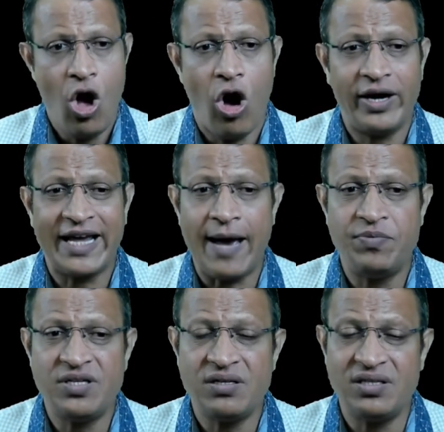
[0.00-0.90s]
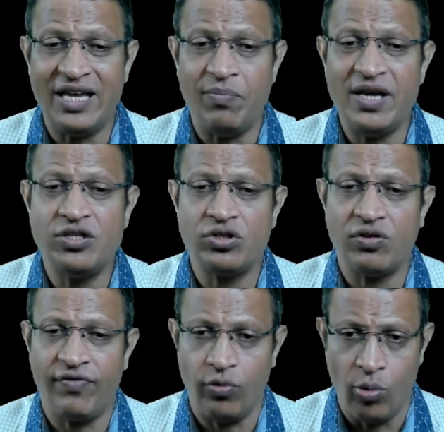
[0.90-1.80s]
or captures the images
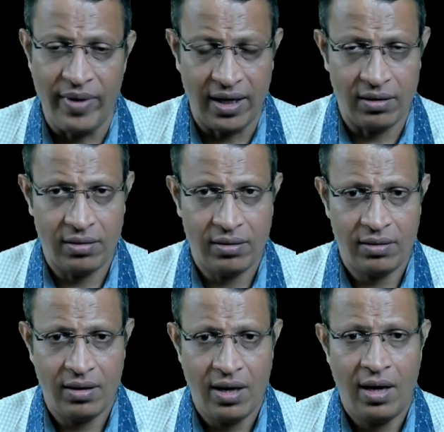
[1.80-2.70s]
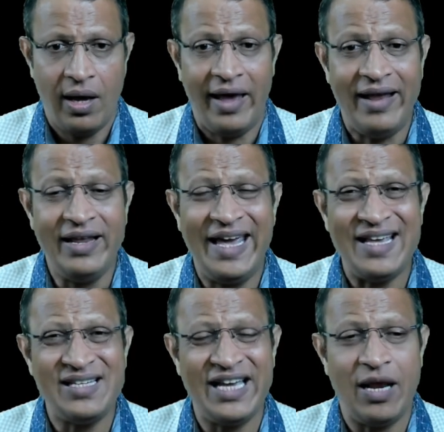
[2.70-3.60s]
of a woman
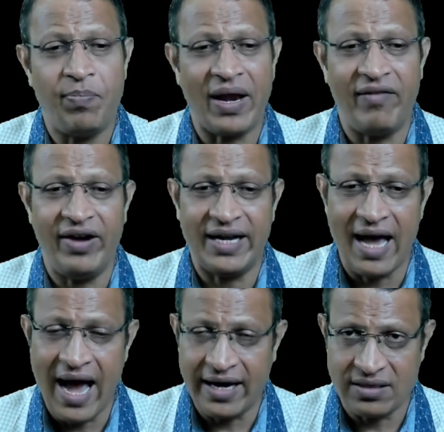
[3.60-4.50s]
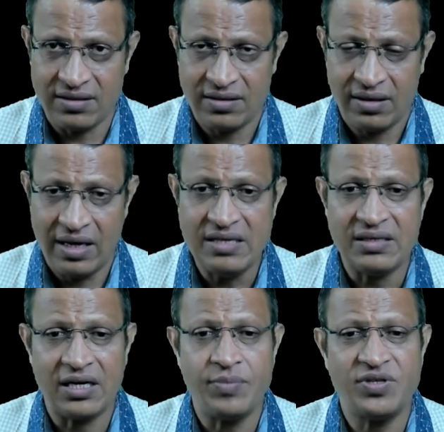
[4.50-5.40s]
engaging in a private act in
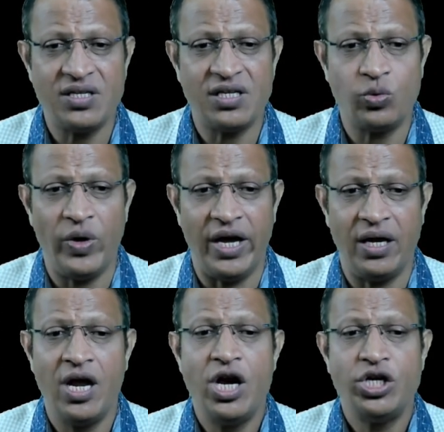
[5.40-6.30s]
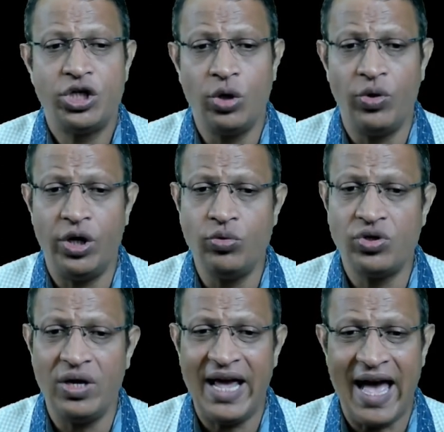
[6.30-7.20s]
circumstances where she would
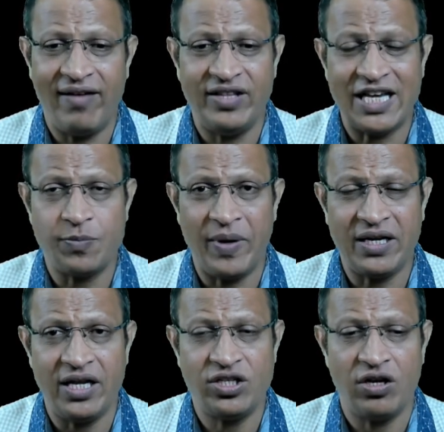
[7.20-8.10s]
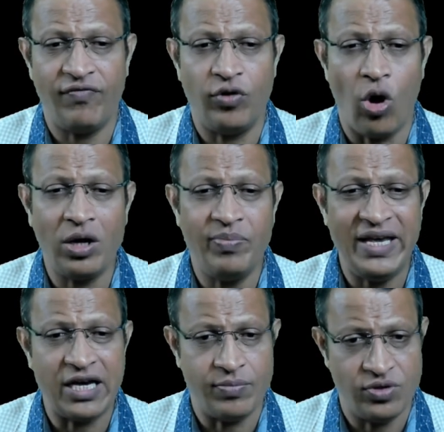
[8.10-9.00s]
usually have the expectation of not
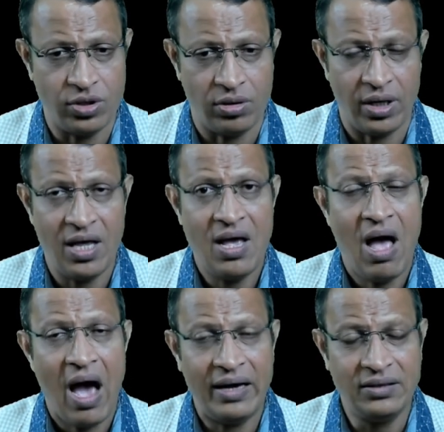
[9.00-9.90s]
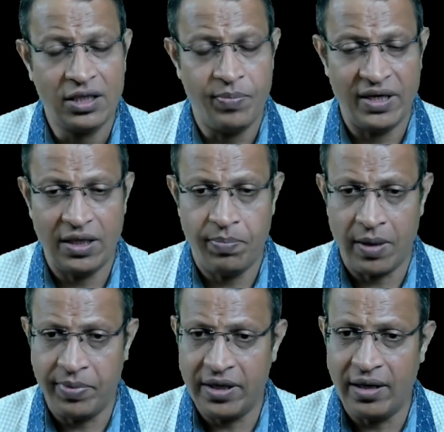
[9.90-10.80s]
being observed either by the
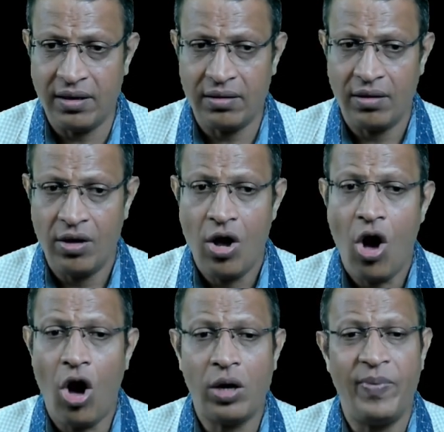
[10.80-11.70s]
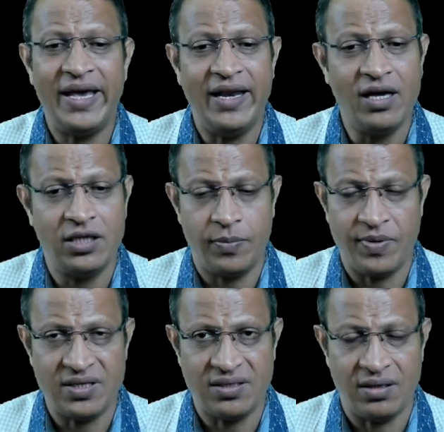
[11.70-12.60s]
perpetrator or by any other
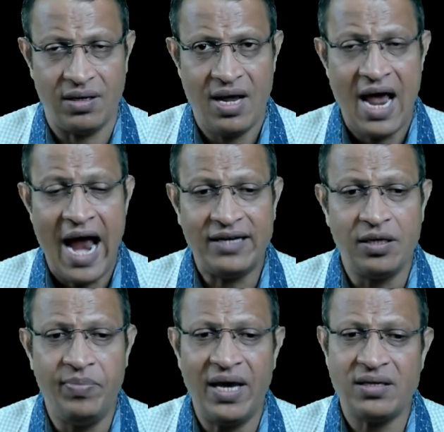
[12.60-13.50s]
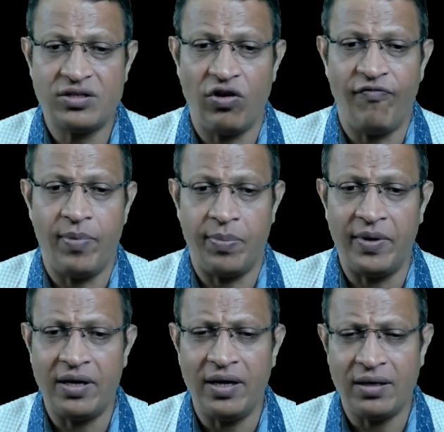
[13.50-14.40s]
person at the behest of
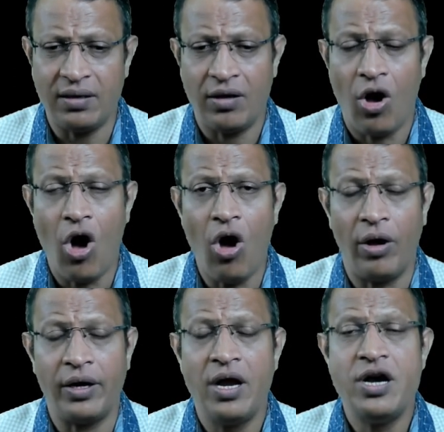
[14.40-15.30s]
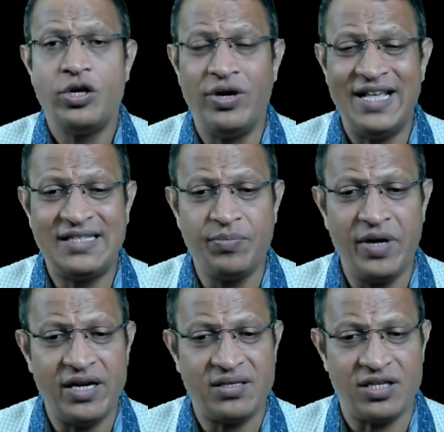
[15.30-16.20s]
perpetrator or to
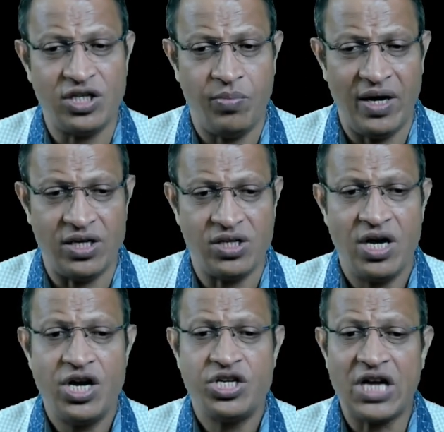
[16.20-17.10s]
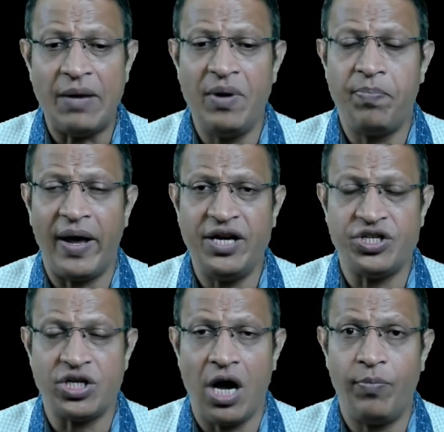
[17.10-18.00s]
disseminate such image shall be
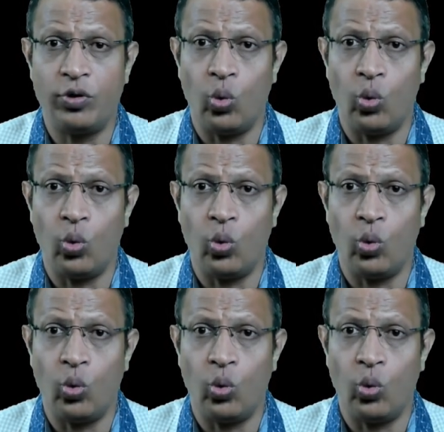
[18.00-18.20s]
punished up to